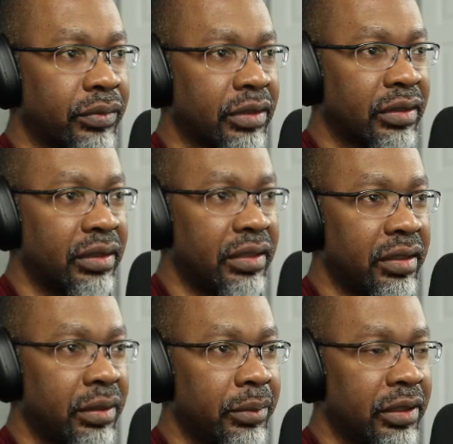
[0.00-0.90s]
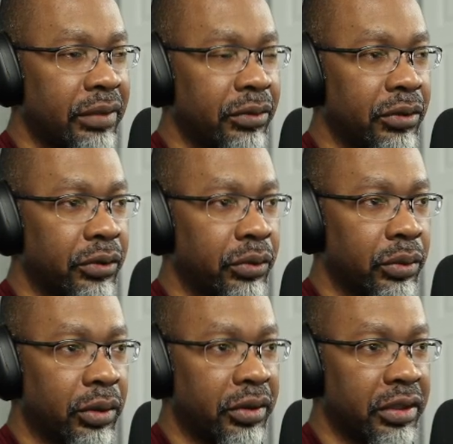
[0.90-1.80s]
And then I'm going to have to go through
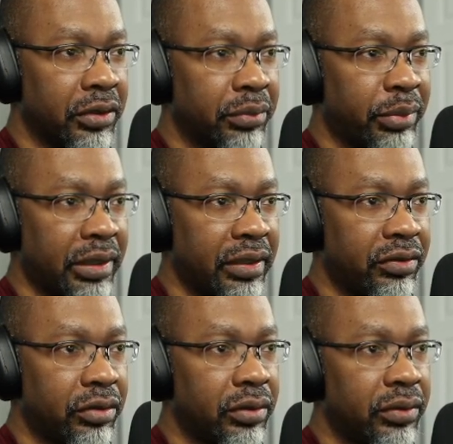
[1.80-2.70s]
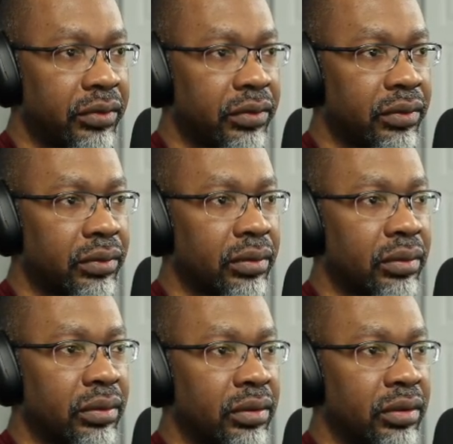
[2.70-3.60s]
all the other pages
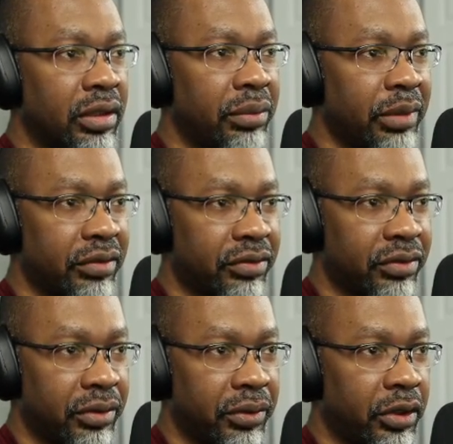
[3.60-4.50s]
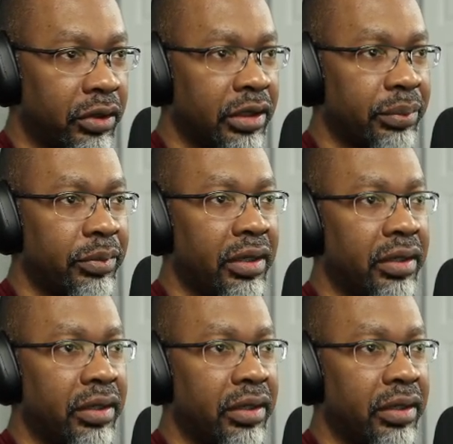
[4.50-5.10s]
and make sure they're updated